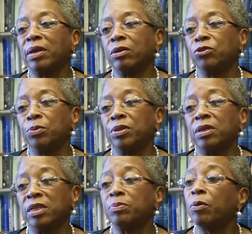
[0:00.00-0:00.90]
contribute the
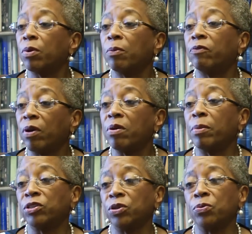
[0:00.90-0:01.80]
least, but we're very
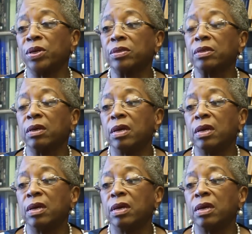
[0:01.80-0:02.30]
much at risk.